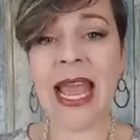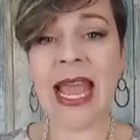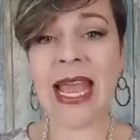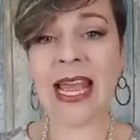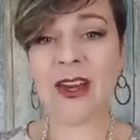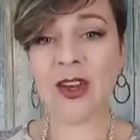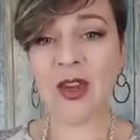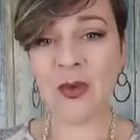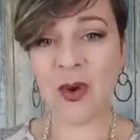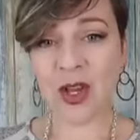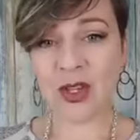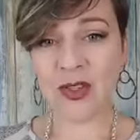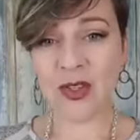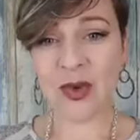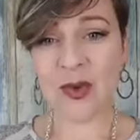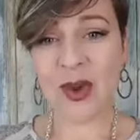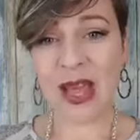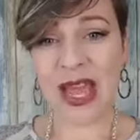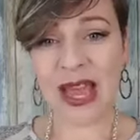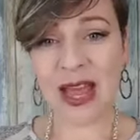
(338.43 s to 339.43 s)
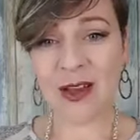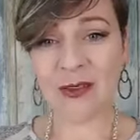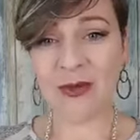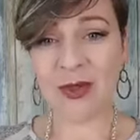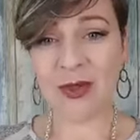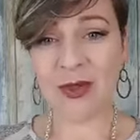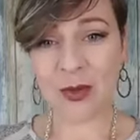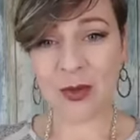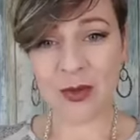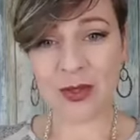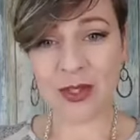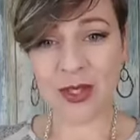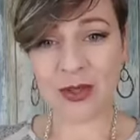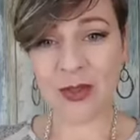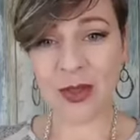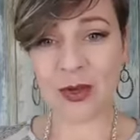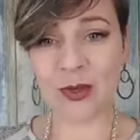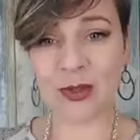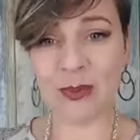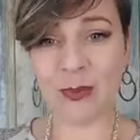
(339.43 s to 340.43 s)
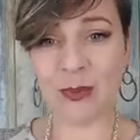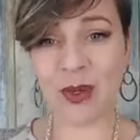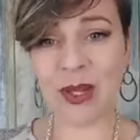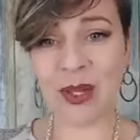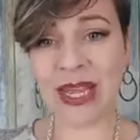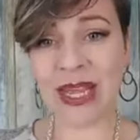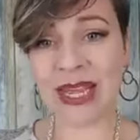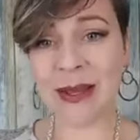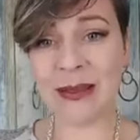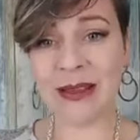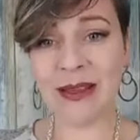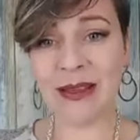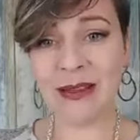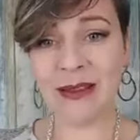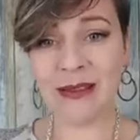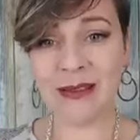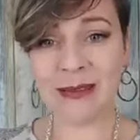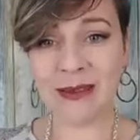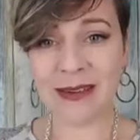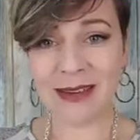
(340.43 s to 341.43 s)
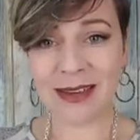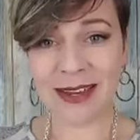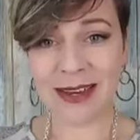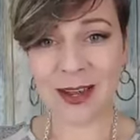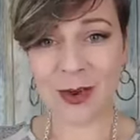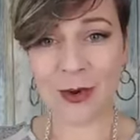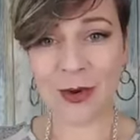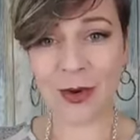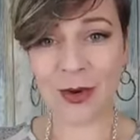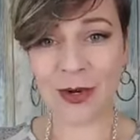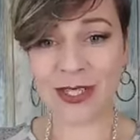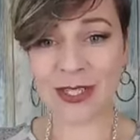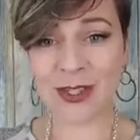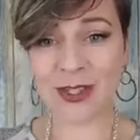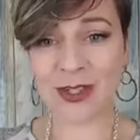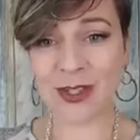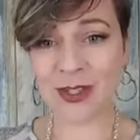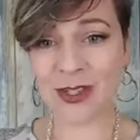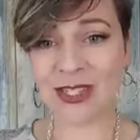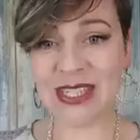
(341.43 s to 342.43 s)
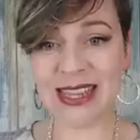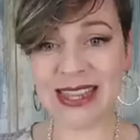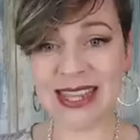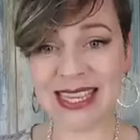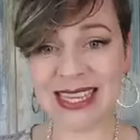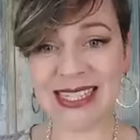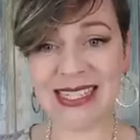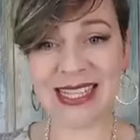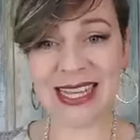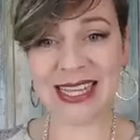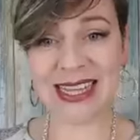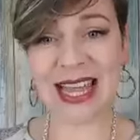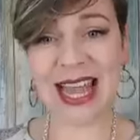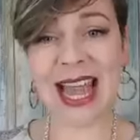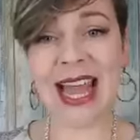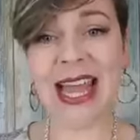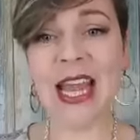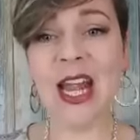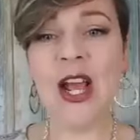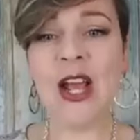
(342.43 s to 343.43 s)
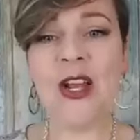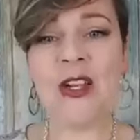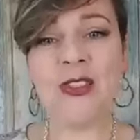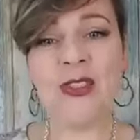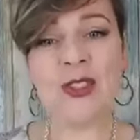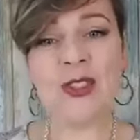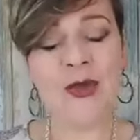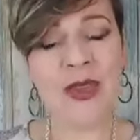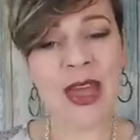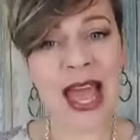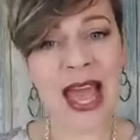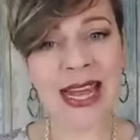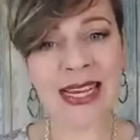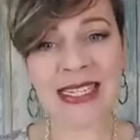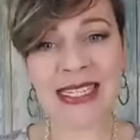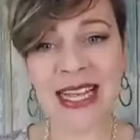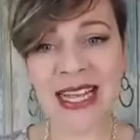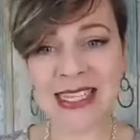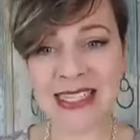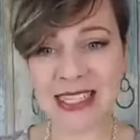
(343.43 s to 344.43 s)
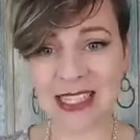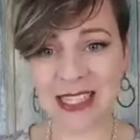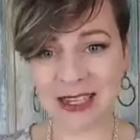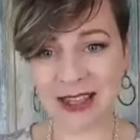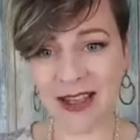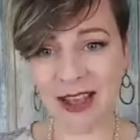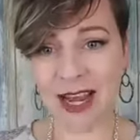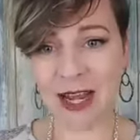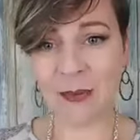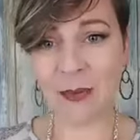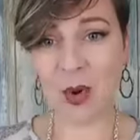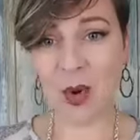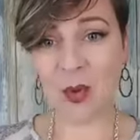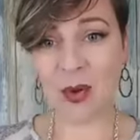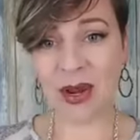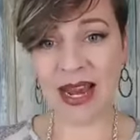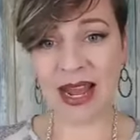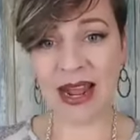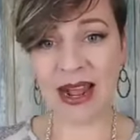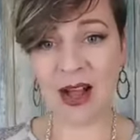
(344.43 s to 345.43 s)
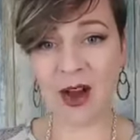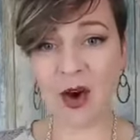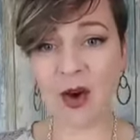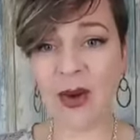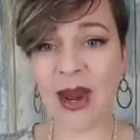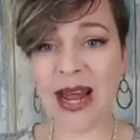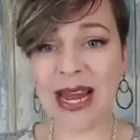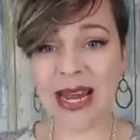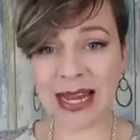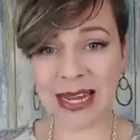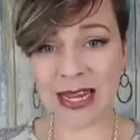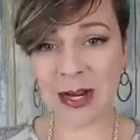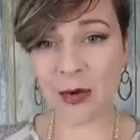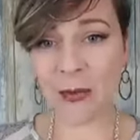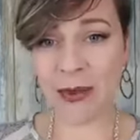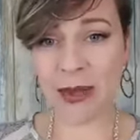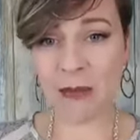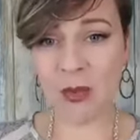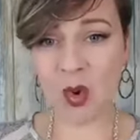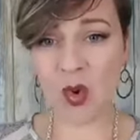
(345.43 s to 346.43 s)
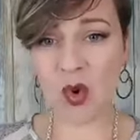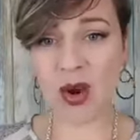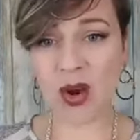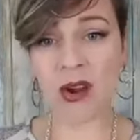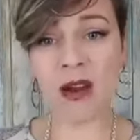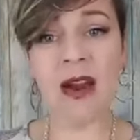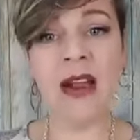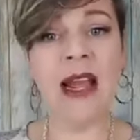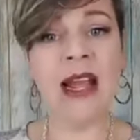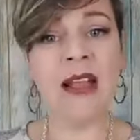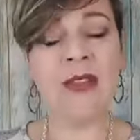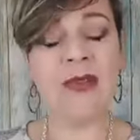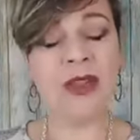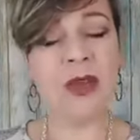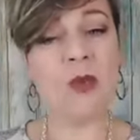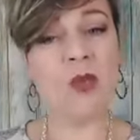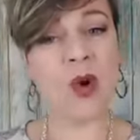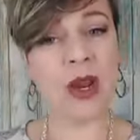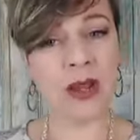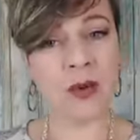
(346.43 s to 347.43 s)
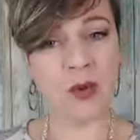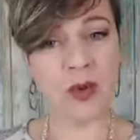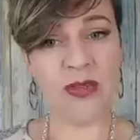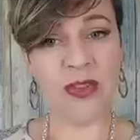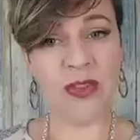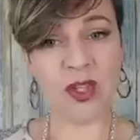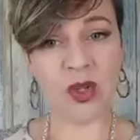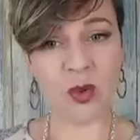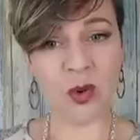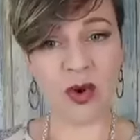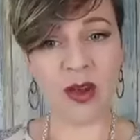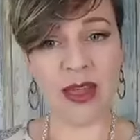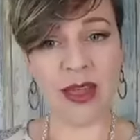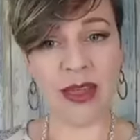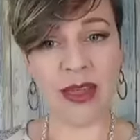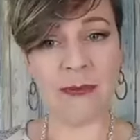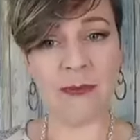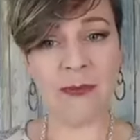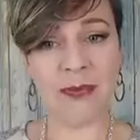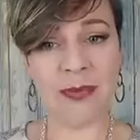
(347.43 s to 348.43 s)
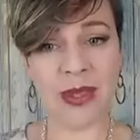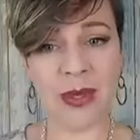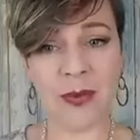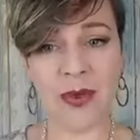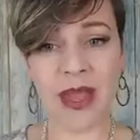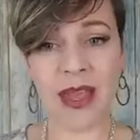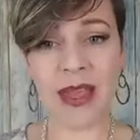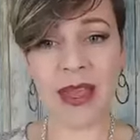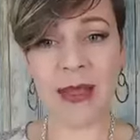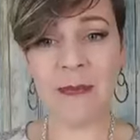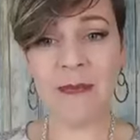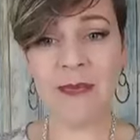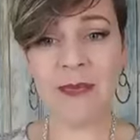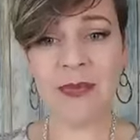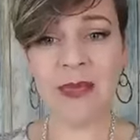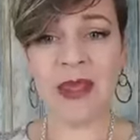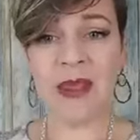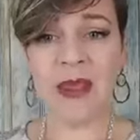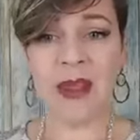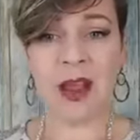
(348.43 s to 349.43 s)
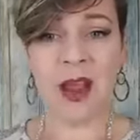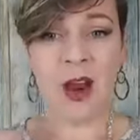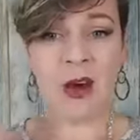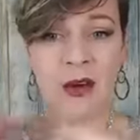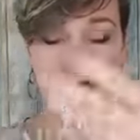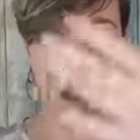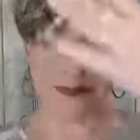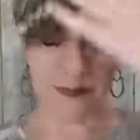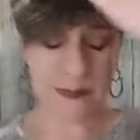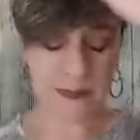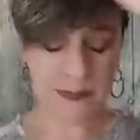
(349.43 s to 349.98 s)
And you also have those bling, crystals and things like that. So that tends to kind of pull it out a little bit more than what it would the Shoreline. Okay. All right.